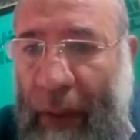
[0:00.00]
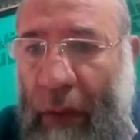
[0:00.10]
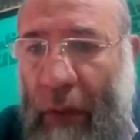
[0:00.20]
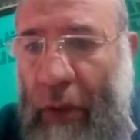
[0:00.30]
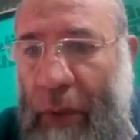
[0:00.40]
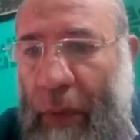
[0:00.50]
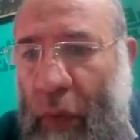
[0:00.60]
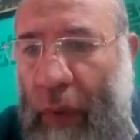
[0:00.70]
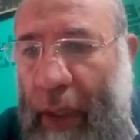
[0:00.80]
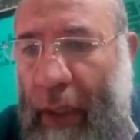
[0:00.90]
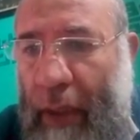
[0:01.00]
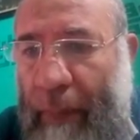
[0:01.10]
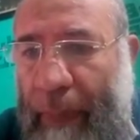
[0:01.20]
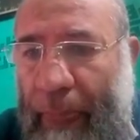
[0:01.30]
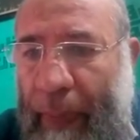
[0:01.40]
cross between
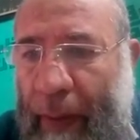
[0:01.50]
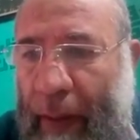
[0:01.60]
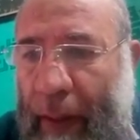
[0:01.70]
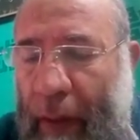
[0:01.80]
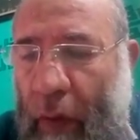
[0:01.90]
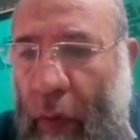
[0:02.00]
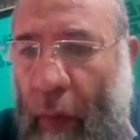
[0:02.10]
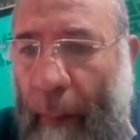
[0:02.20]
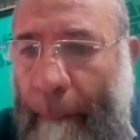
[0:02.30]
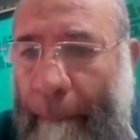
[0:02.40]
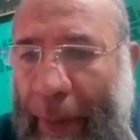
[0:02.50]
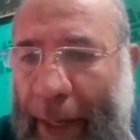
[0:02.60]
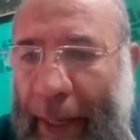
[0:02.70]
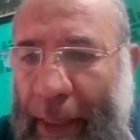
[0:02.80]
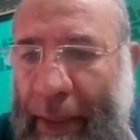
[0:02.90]
a
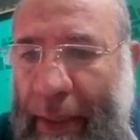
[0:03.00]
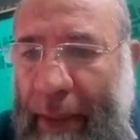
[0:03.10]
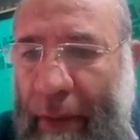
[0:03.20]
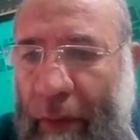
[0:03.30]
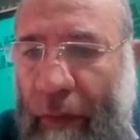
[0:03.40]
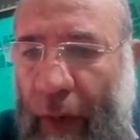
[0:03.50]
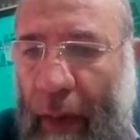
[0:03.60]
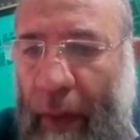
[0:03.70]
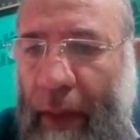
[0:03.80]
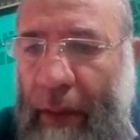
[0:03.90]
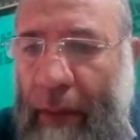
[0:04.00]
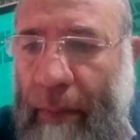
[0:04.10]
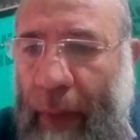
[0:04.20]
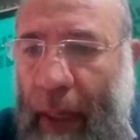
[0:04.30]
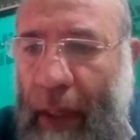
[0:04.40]
red flower
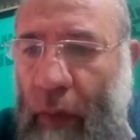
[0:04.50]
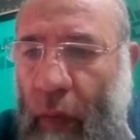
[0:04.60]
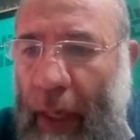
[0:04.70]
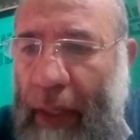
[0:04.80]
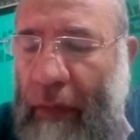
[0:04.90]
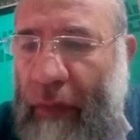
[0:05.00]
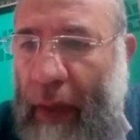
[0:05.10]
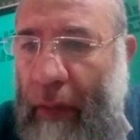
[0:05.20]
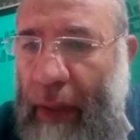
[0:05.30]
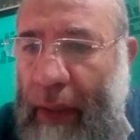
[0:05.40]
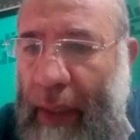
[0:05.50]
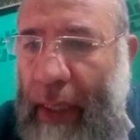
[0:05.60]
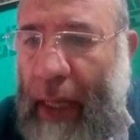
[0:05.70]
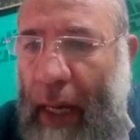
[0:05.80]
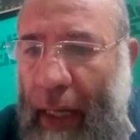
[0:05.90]
by white flower.
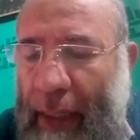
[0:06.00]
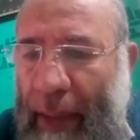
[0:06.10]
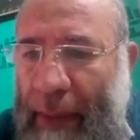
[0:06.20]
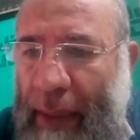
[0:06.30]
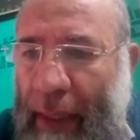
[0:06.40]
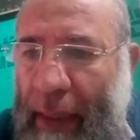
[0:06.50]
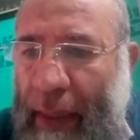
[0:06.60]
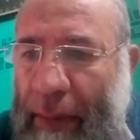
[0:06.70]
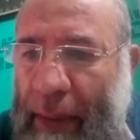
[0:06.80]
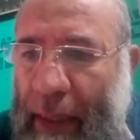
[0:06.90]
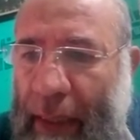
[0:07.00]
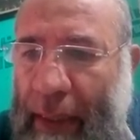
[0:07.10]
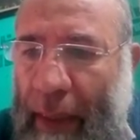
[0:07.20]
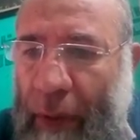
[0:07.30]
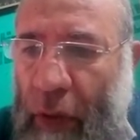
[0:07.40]
R capital, R capital,
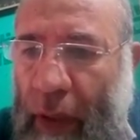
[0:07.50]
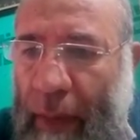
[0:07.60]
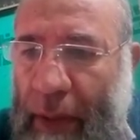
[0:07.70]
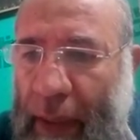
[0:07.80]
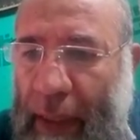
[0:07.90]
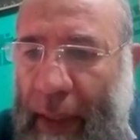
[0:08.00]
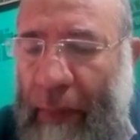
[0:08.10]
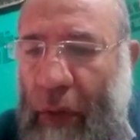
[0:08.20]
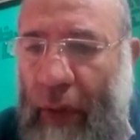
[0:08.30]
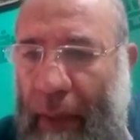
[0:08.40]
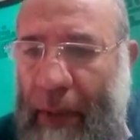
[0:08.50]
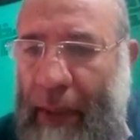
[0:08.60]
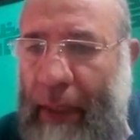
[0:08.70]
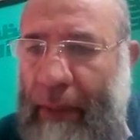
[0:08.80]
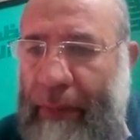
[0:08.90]
W capital, W capital.